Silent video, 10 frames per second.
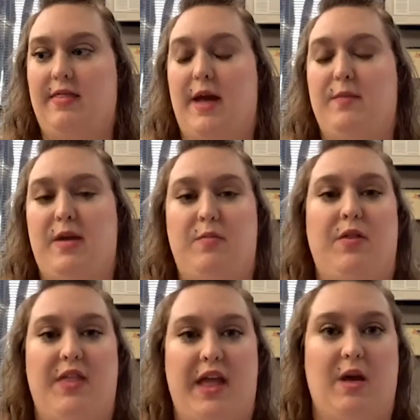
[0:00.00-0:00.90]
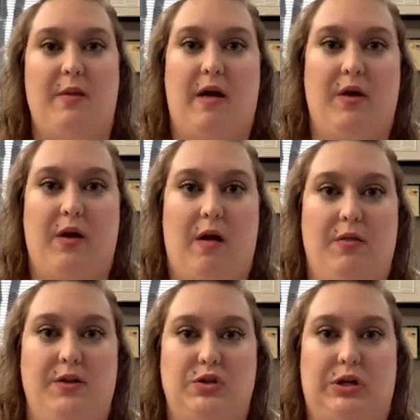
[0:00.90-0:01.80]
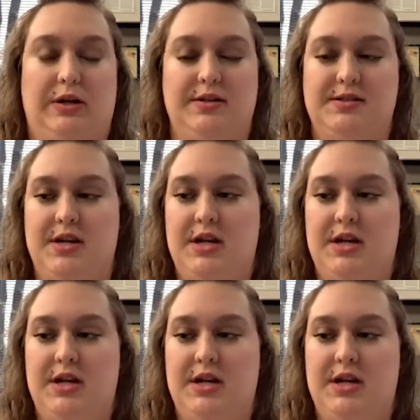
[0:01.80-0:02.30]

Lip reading: that people think about their health insurance.